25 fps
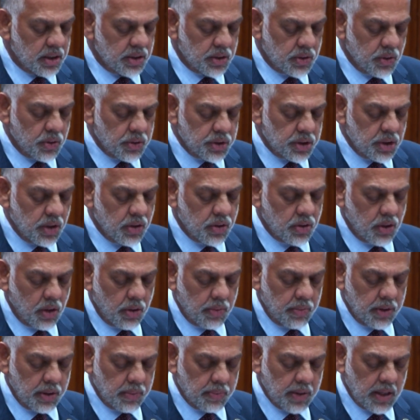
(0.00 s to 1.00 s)

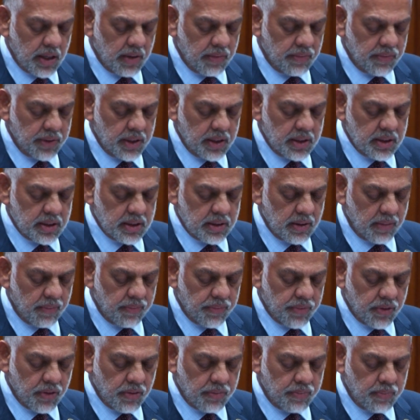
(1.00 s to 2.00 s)
socio-economic
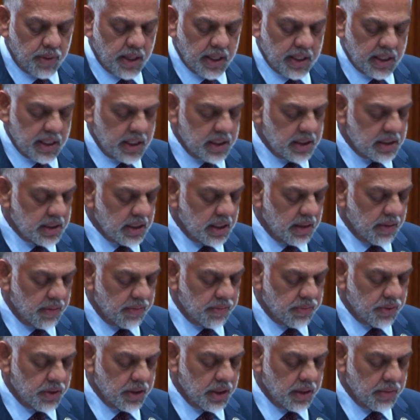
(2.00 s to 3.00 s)
benefits of migration
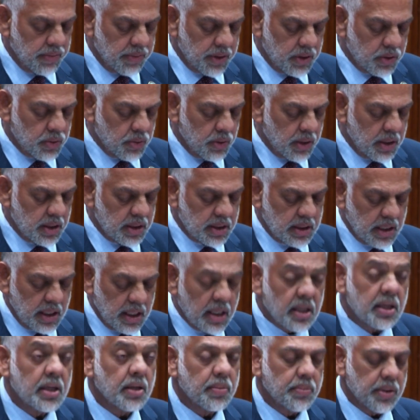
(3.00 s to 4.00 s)
for individuals
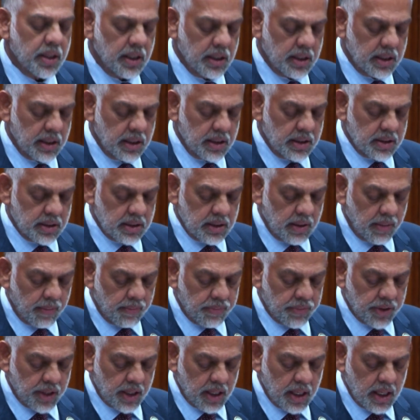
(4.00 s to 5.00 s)
and communities
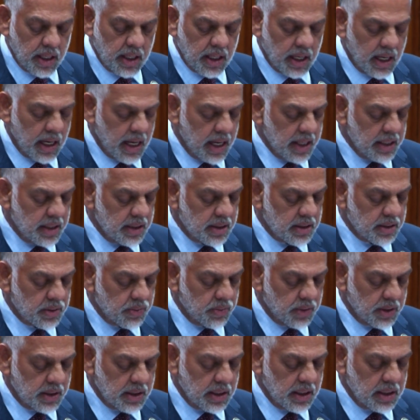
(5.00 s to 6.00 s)
and
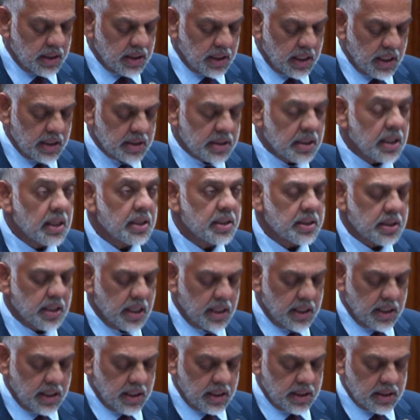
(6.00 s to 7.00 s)
aligns with the international
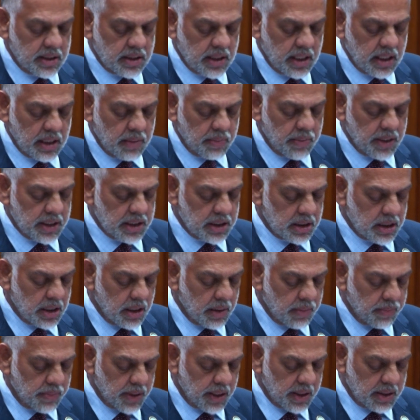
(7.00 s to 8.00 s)
standards and
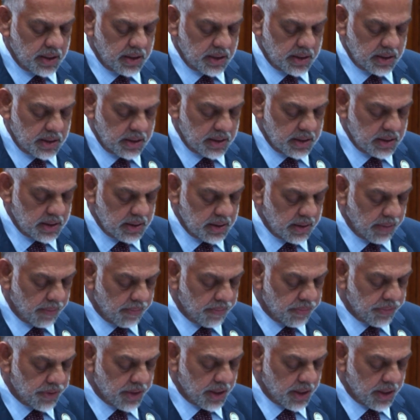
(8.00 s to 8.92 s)
best practices.